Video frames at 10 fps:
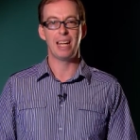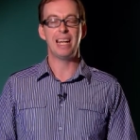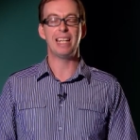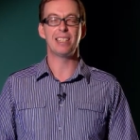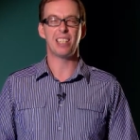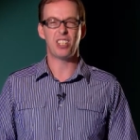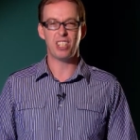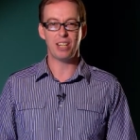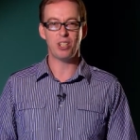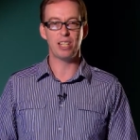It is
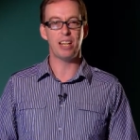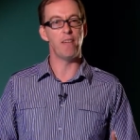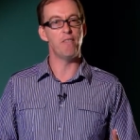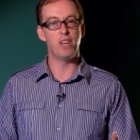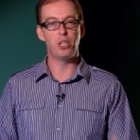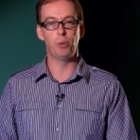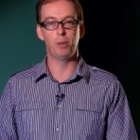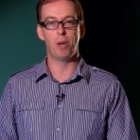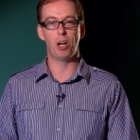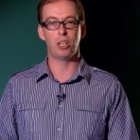essentially a visual
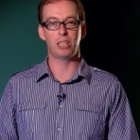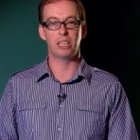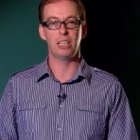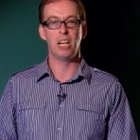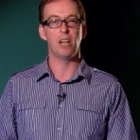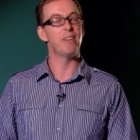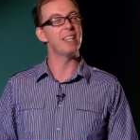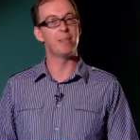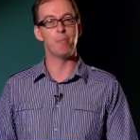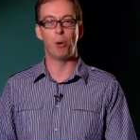marker of
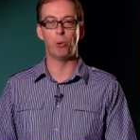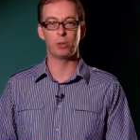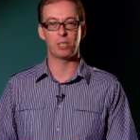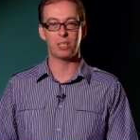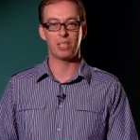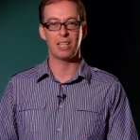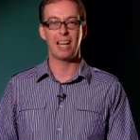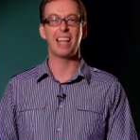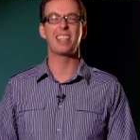his importance, a